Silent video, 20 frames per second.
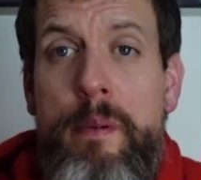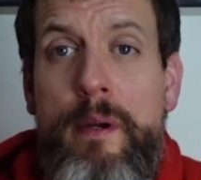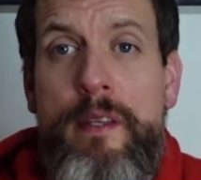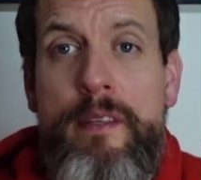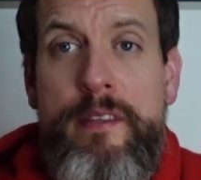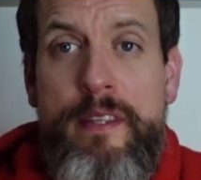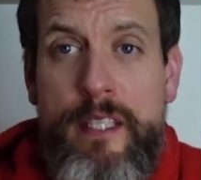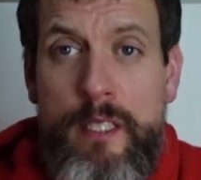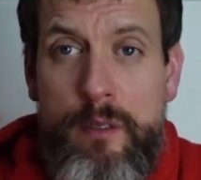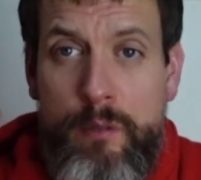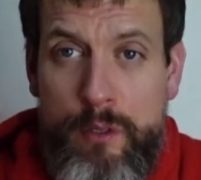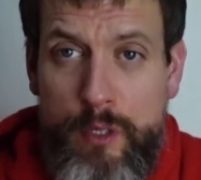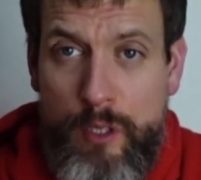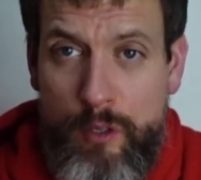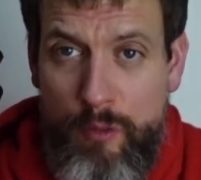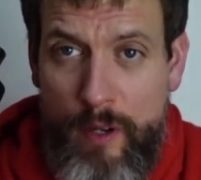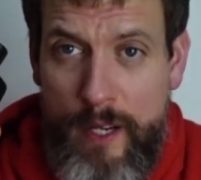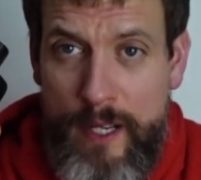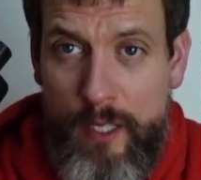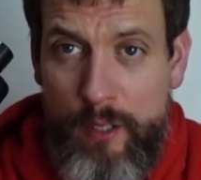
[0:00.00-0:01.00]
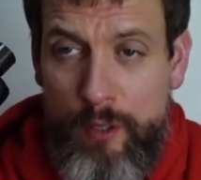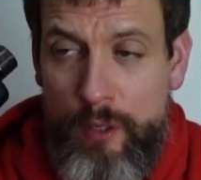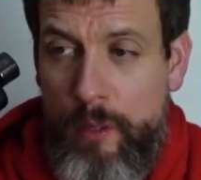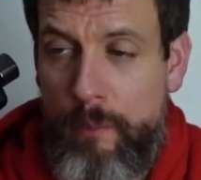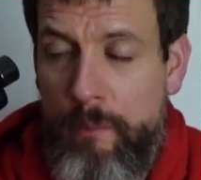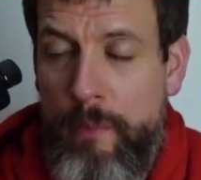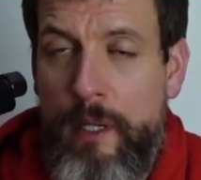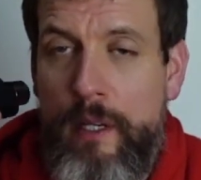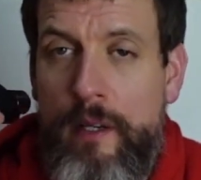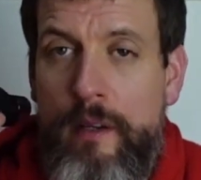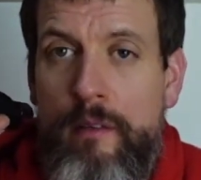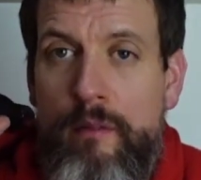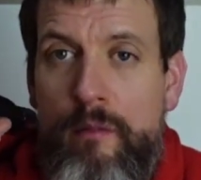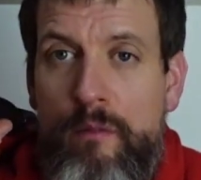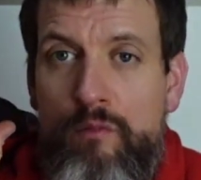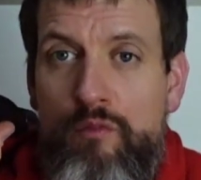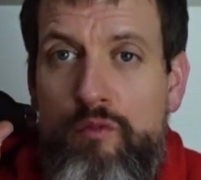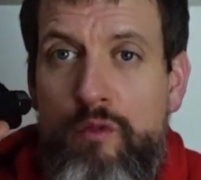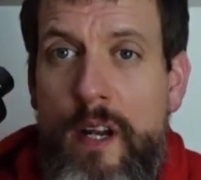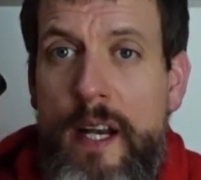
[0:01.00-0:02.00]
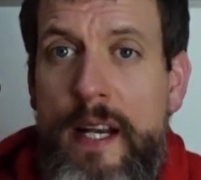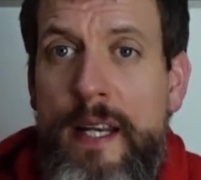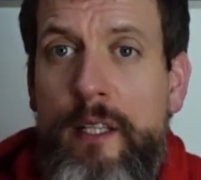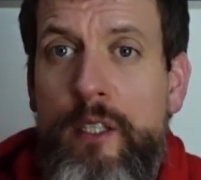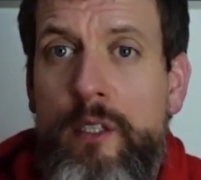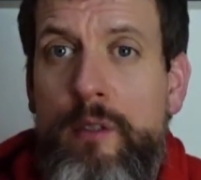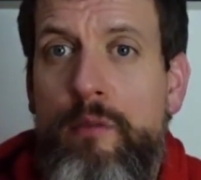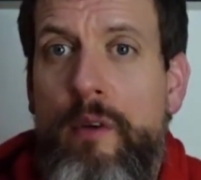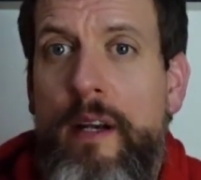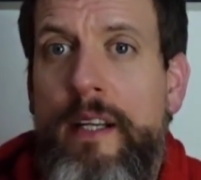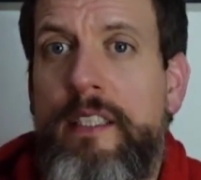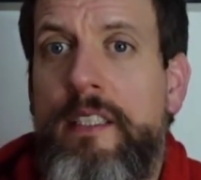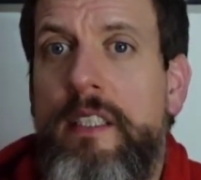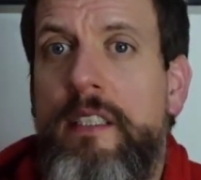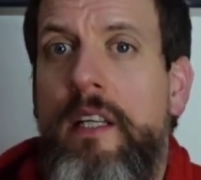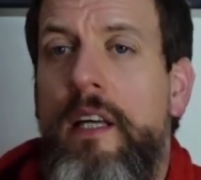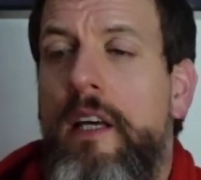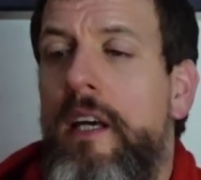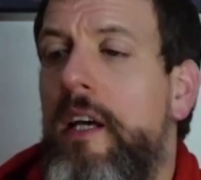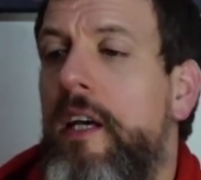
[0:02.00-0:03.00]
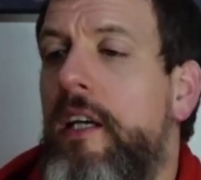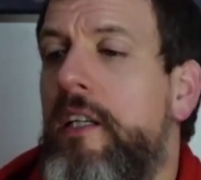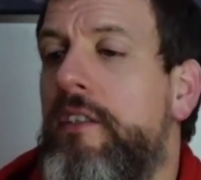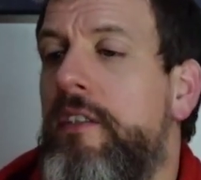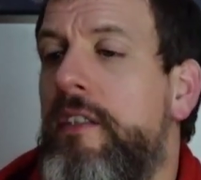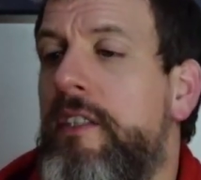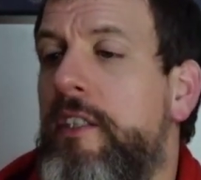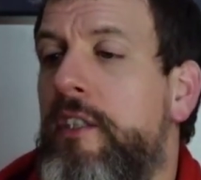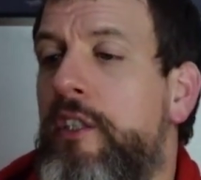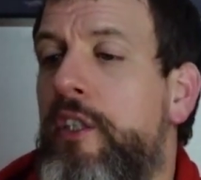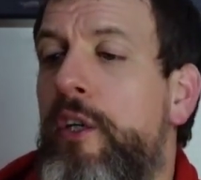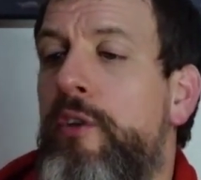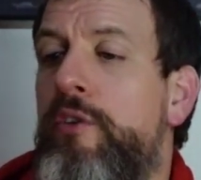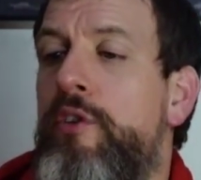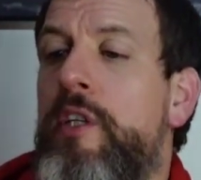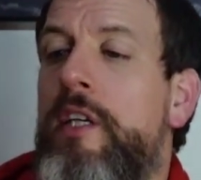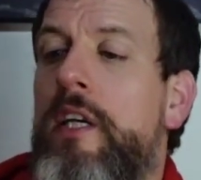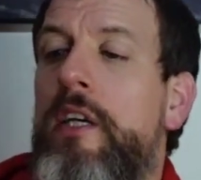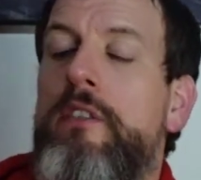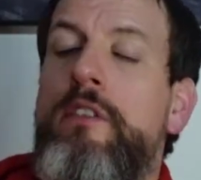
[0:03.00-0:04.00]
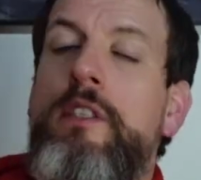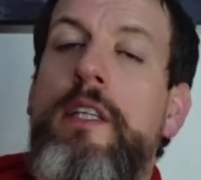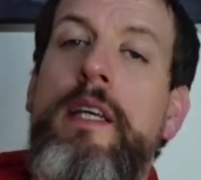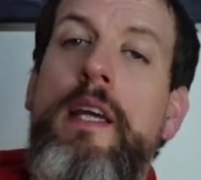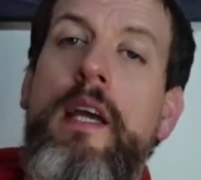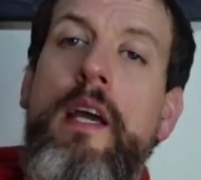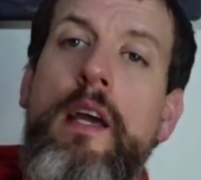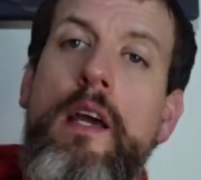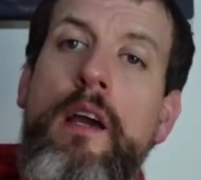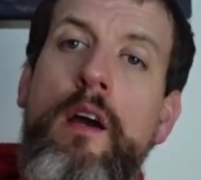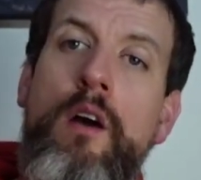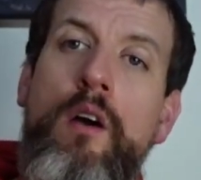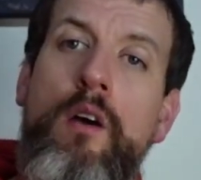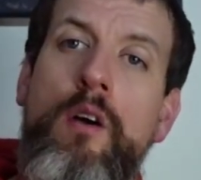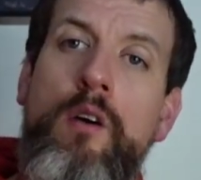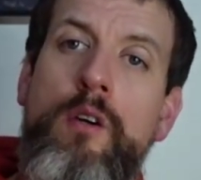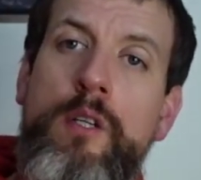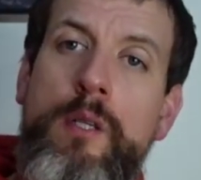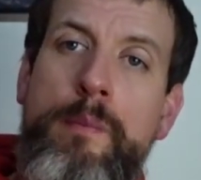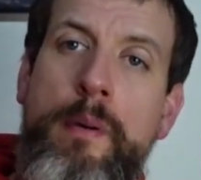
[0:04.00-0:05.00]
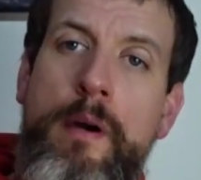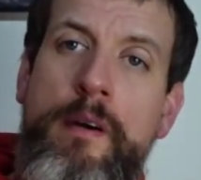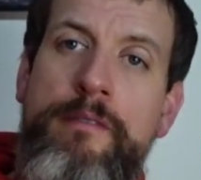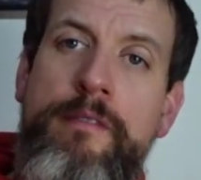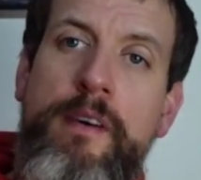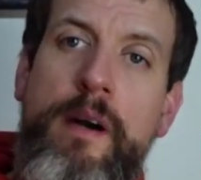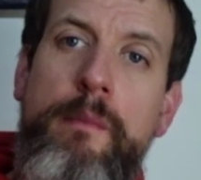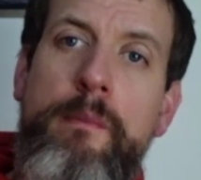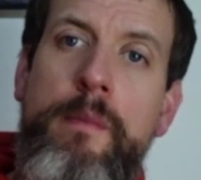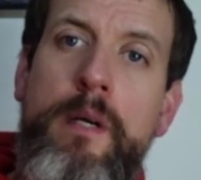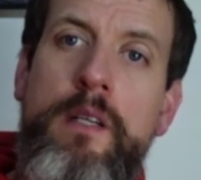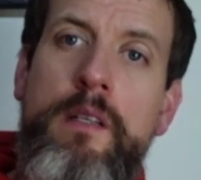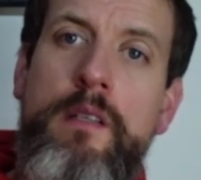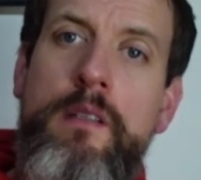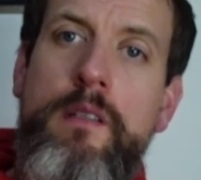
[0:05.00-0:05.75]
but this was a great little number, really underrated. So this is Gucci Guilty Eau de Parfum.